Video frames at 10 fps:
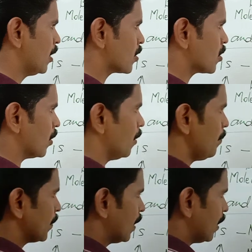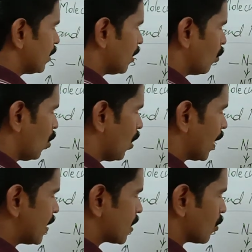So the
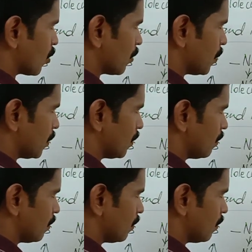OH group.